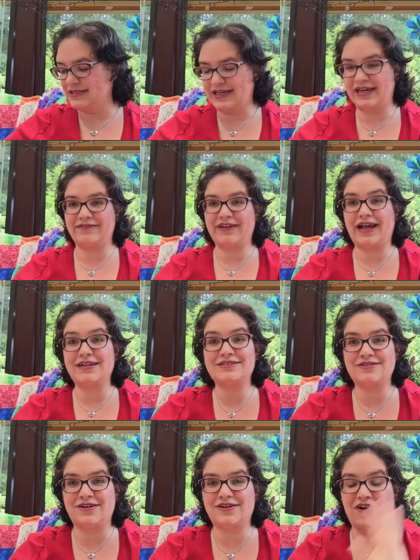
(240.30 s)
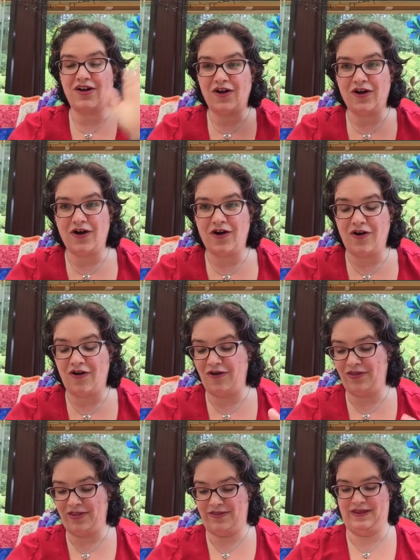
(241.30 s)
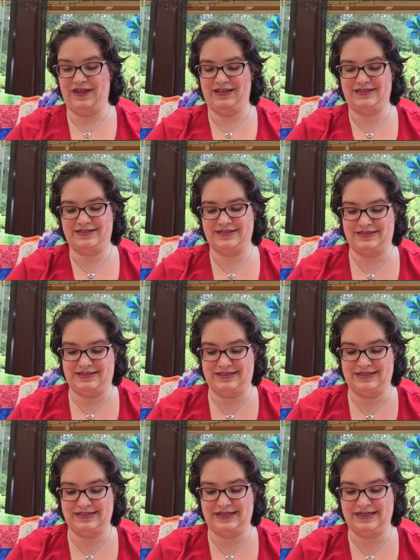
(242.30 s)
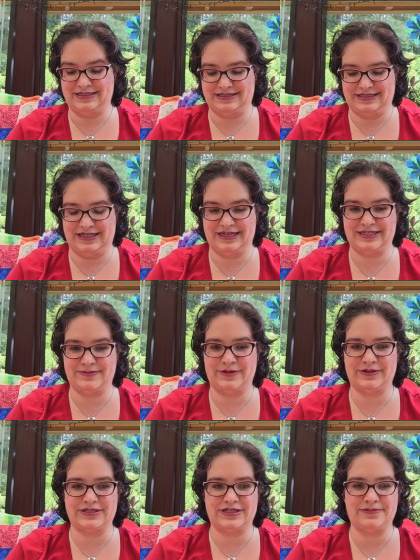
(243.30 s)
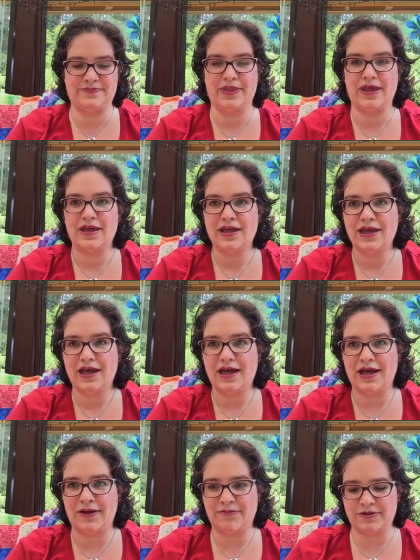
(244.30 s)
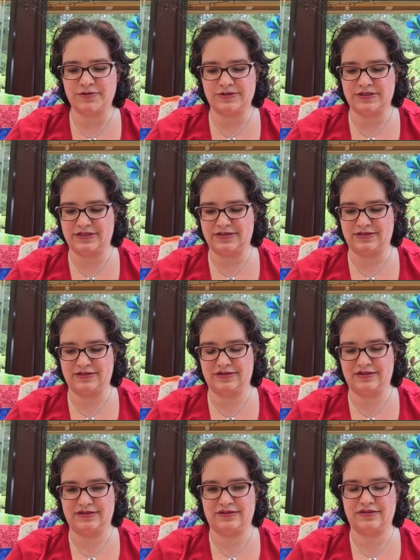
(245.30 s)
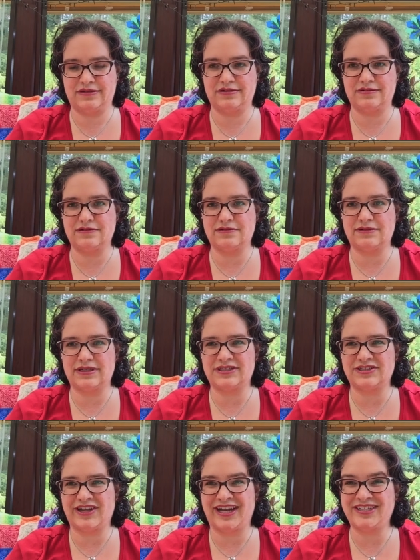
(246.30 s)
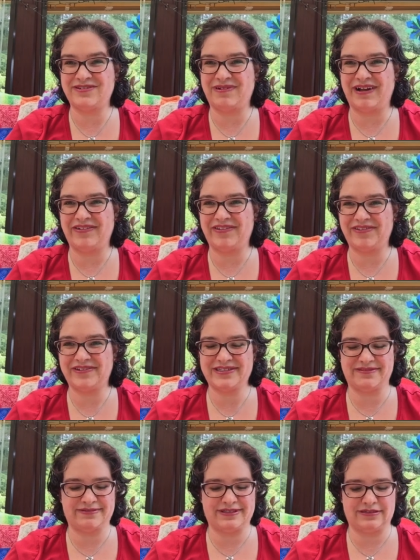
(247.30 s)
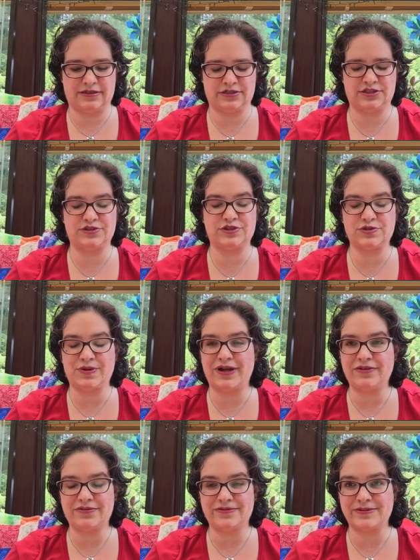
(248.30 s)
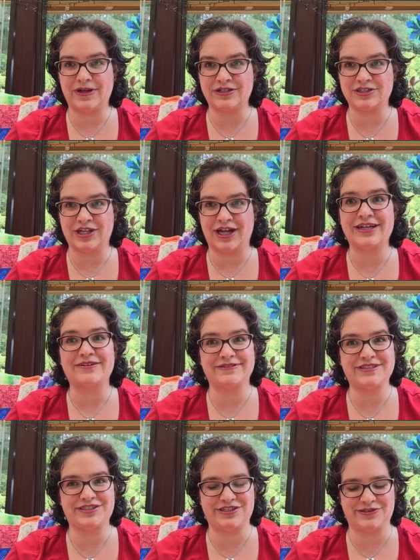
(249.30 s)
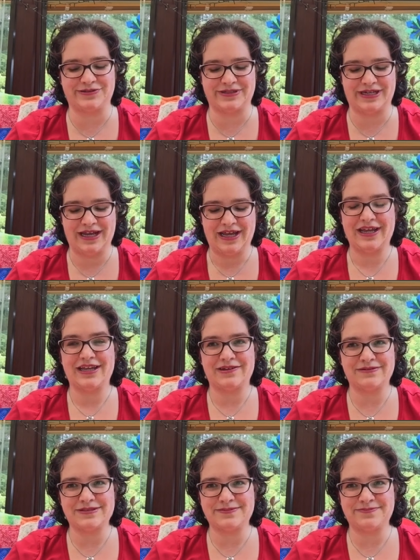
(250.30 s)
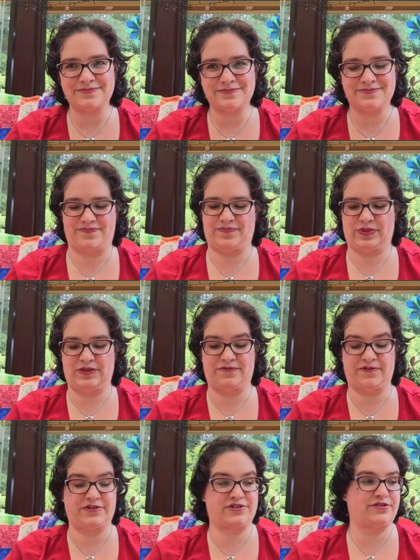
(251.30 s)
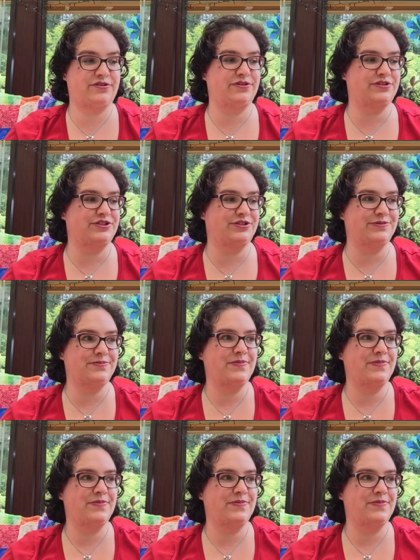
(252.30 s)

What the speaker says: I have cast on all the things since last I spoke to you, which was like July 12th or something, or June 12th, not July, it was June. It was the first third of June.